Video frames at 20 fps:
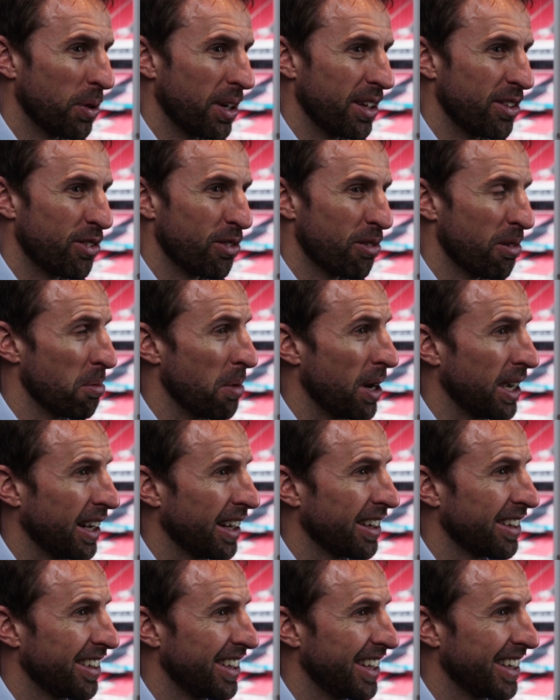wanting to
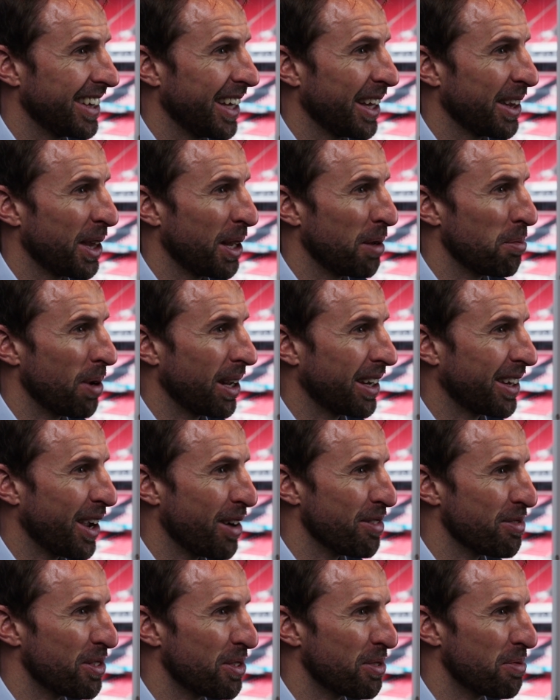remain hidden under the
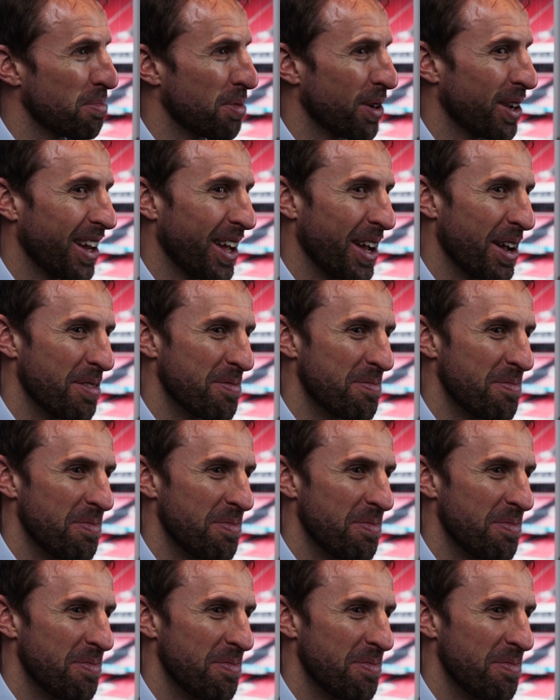bed covers. But